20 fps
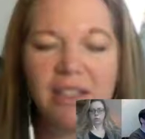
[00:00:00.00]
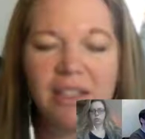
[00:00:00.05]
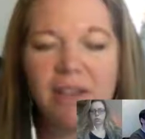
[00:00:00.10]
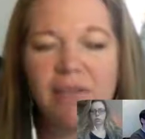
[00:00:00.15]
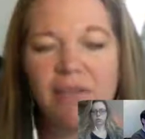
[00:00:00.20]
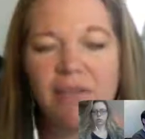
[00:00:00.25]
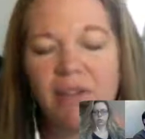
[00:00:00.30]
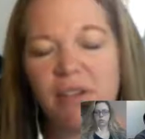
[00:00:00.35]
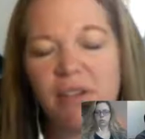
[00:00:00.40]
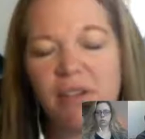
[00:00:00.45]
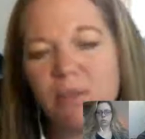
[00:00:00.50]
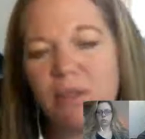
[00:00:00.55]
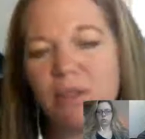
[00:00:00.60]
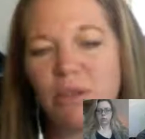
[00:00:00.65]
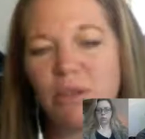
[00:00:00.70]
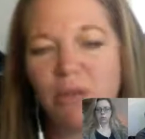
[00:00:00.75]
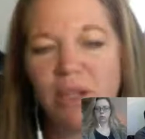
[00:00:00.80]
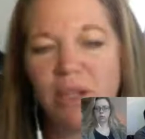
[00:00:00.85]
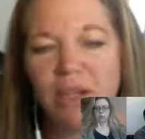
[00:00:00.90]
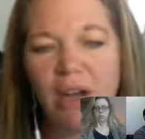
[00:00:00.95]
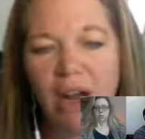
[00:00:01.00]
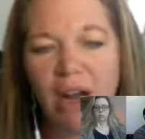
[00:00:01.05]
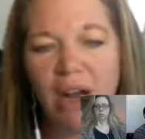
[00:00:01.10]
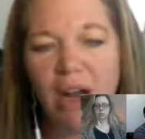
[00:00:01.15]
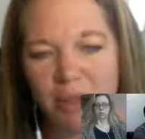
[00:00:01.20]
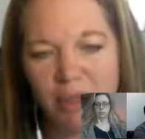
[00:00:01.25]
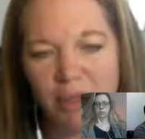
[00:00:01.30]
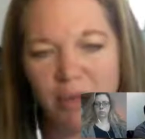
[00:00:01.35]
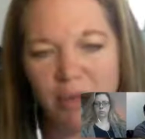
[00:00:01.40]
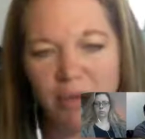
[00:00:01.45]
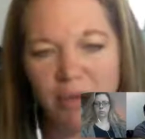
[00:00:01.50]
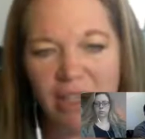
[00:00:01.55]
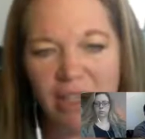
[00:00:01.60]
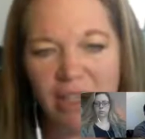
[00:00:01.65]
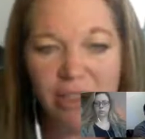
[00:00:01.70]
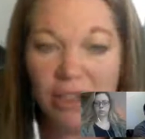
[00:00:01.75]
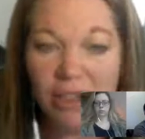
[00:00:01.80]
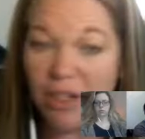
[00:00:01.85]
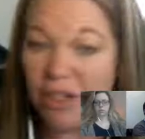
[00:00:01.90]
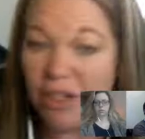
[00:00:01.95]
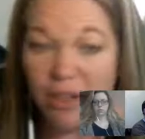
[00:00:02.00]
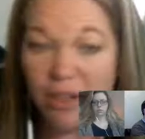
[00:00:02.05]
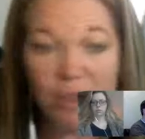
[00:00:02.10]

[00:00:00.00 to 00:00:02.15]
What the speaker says: between an observation is you just